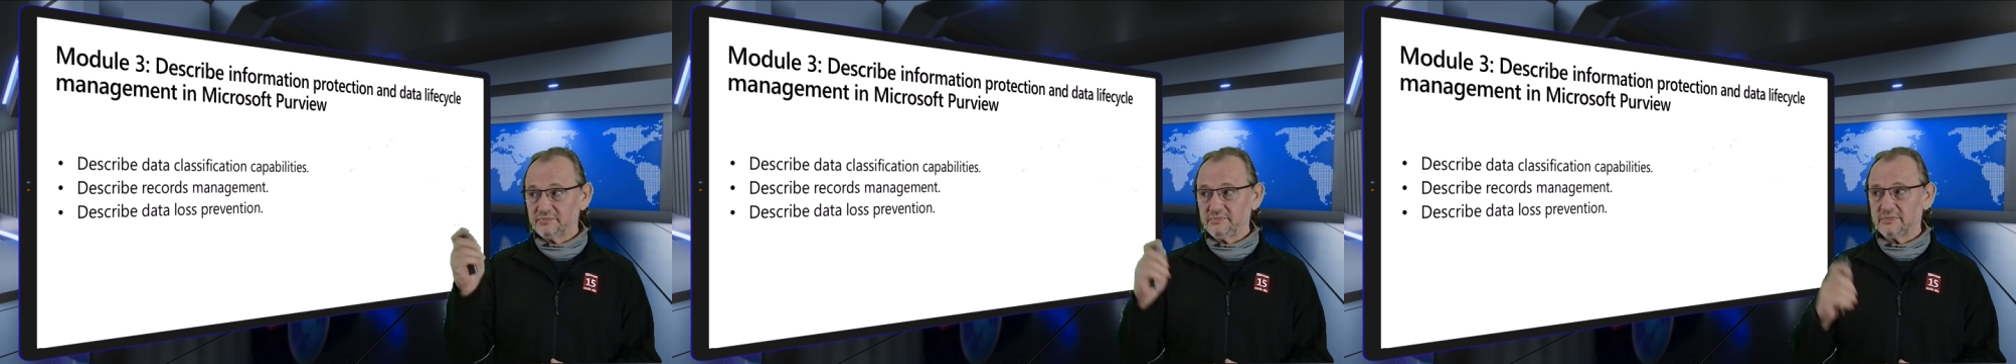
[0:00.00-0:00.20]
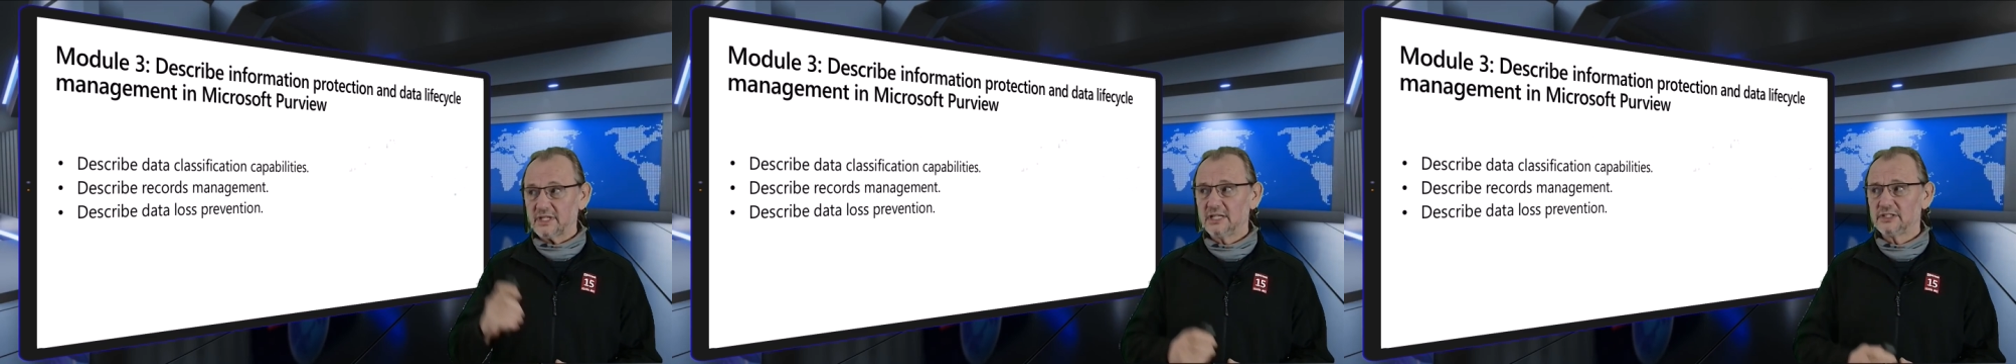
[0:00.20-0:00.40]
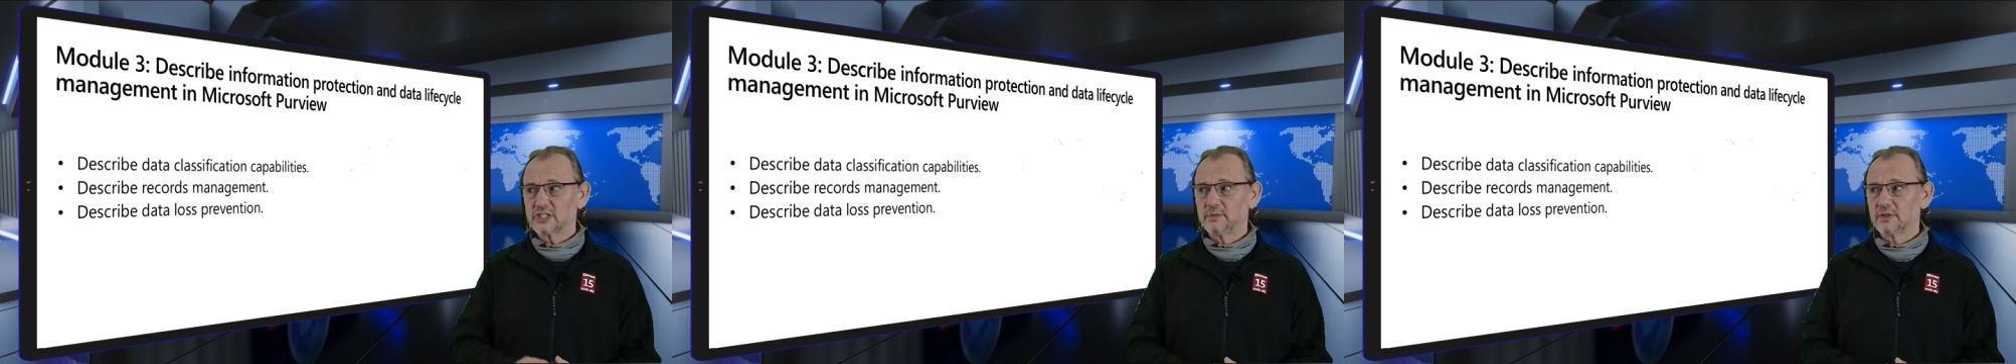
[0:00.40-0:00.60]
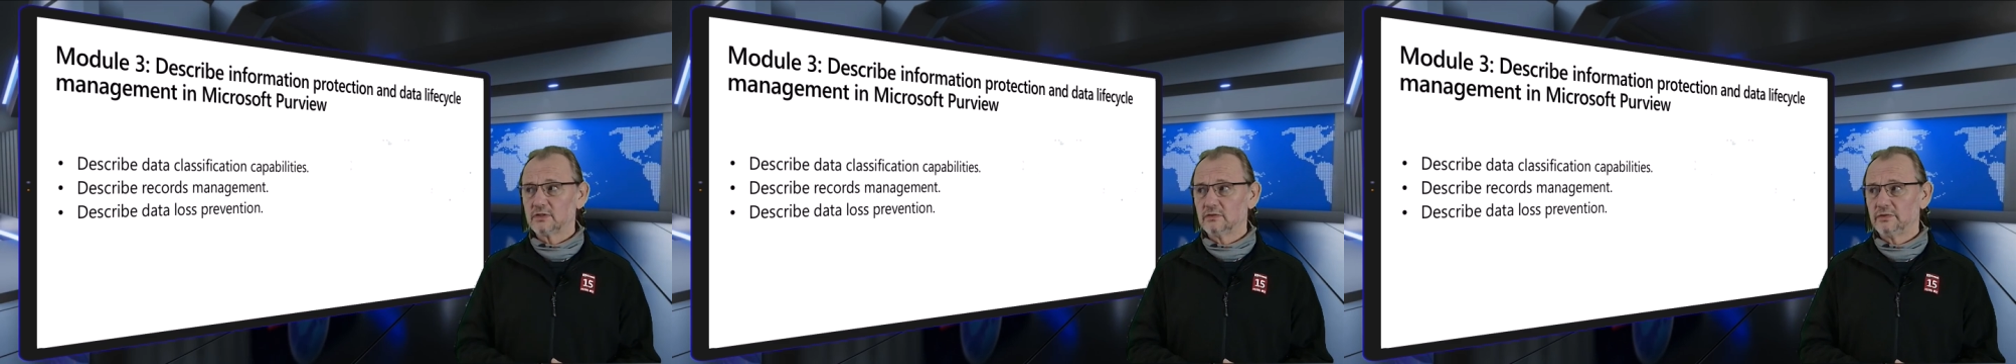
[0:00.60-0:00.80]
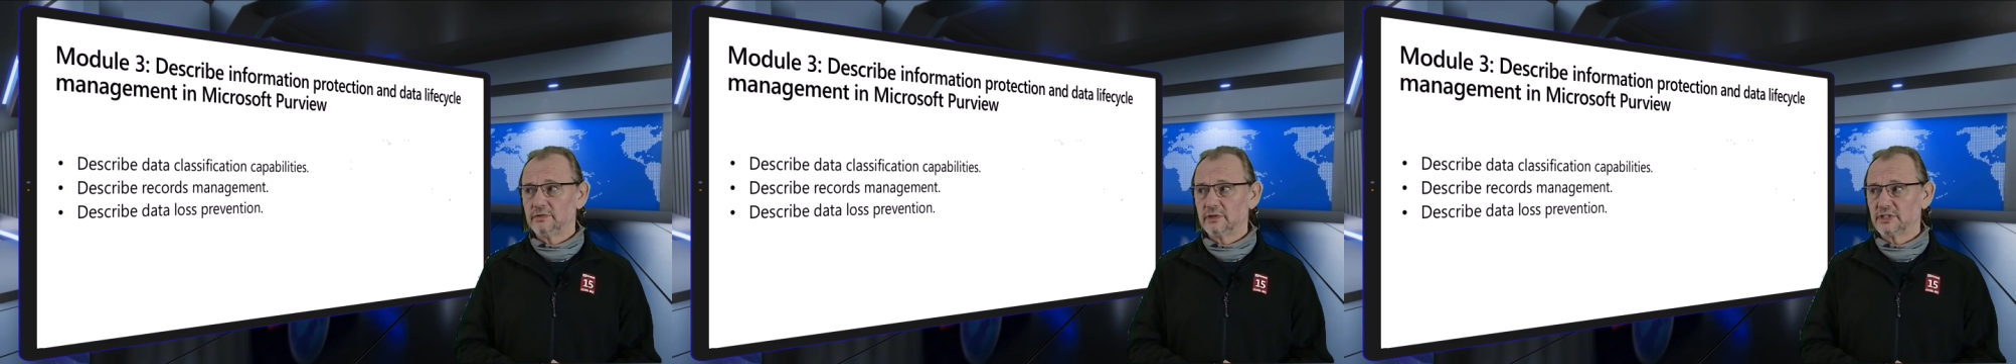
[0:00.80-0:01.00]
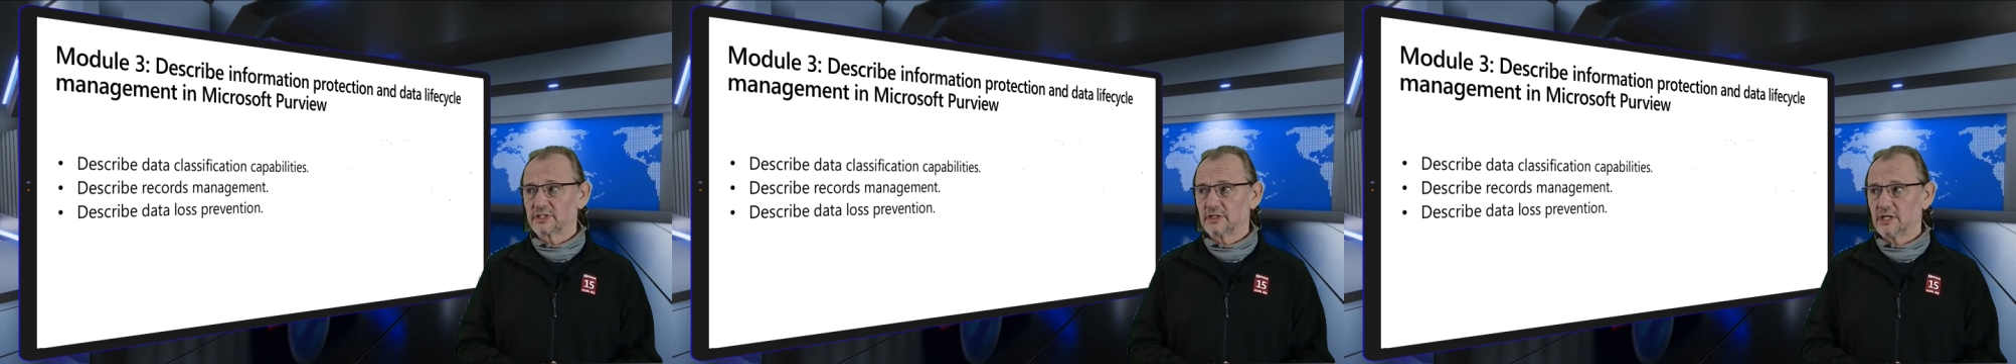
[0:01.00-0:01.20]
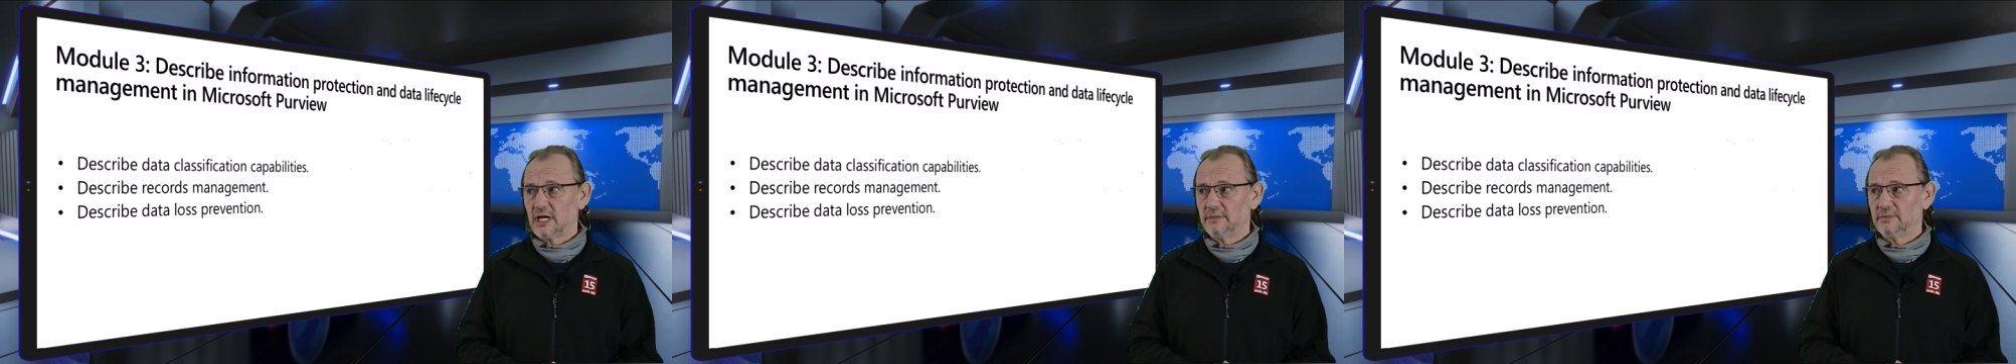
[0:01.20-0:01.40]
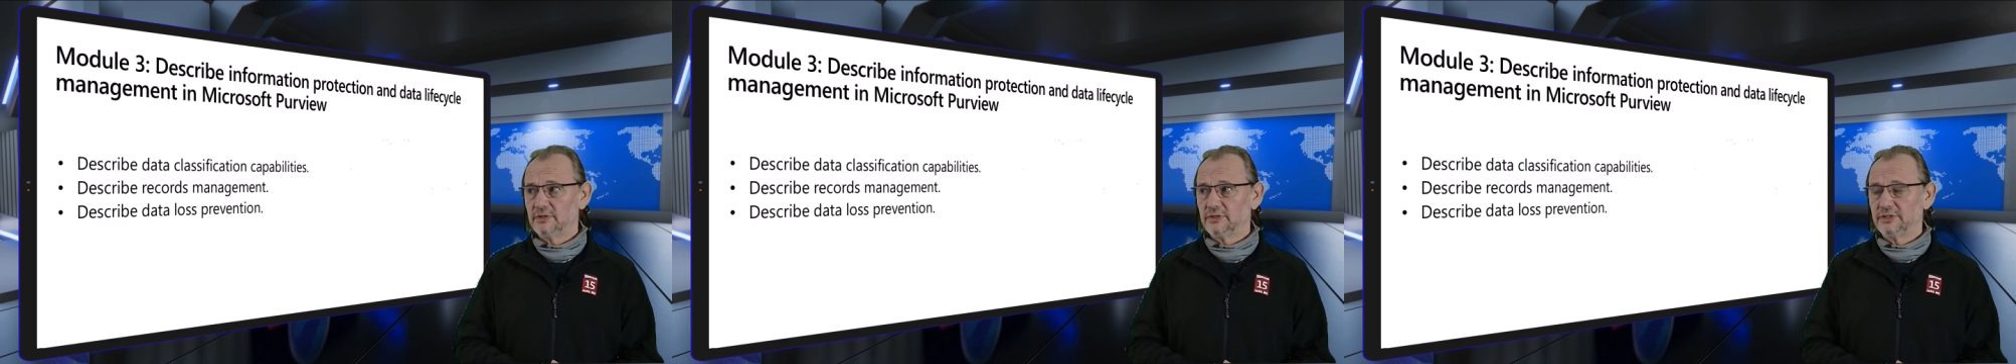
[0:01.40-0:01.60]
In this module, we will describe the